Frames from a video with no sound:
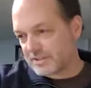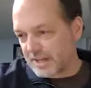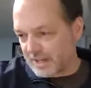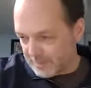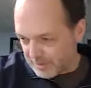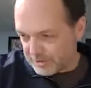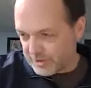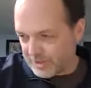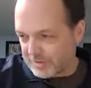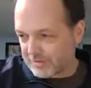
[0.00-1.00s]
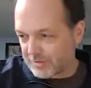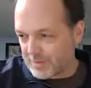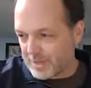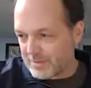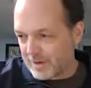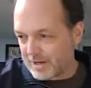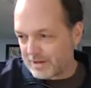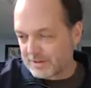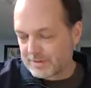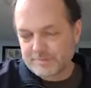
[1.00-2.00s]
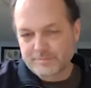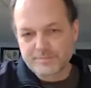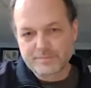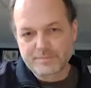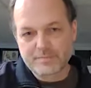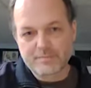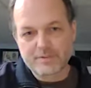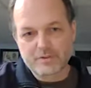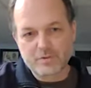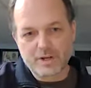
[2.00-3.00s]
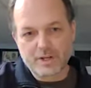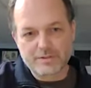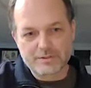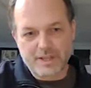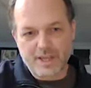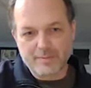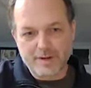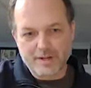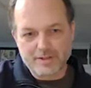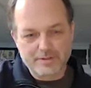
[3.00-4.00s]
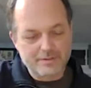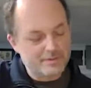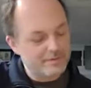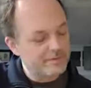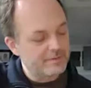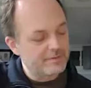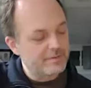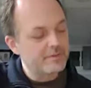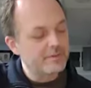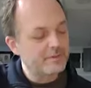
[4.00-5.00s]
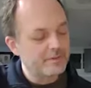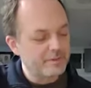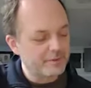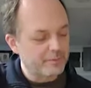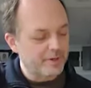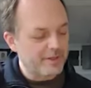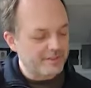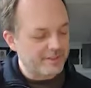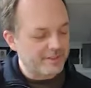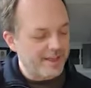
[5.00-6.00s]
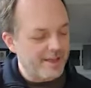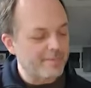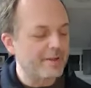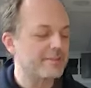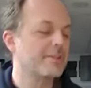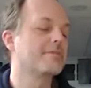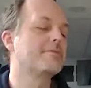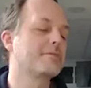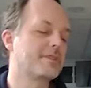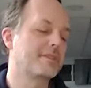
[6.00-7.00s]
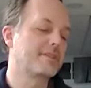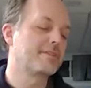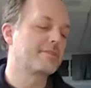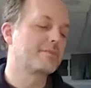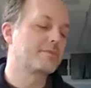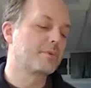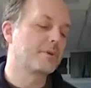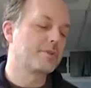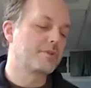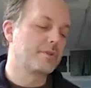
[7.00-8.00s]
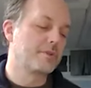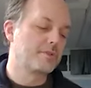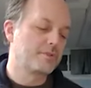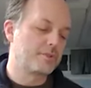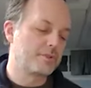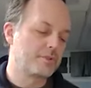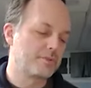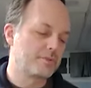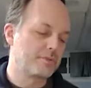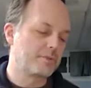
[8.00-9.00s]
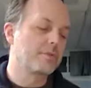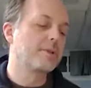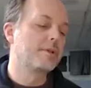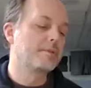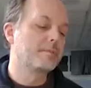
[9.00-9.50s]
second measure, you have to get from E minor right over to A minor. So practicing that by itself would sound like this. 1, 2, 3.